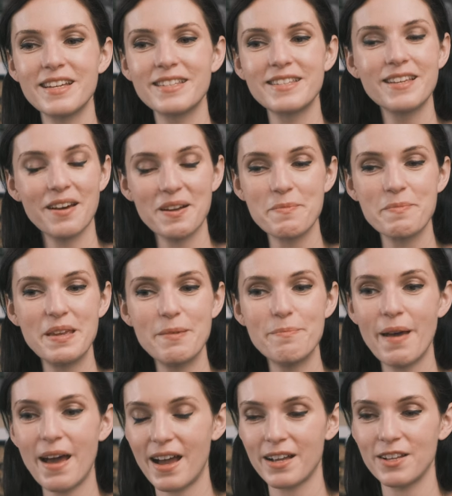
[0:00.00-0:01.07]
it's gotta be
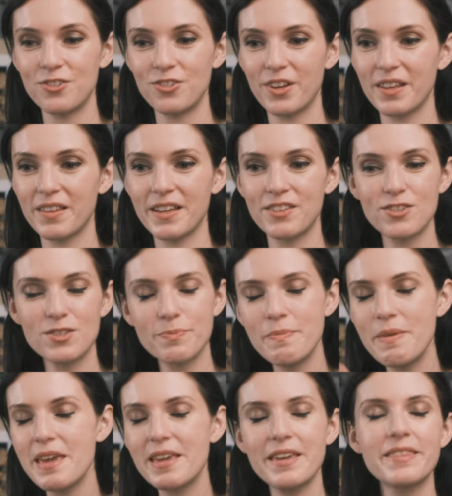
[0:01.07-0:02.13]
packaging, like just
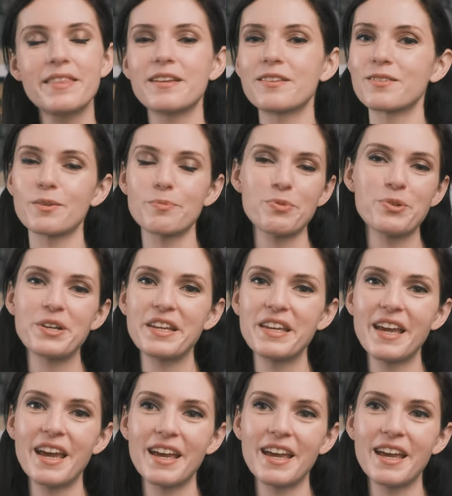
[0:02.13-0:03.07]
making things look pretty.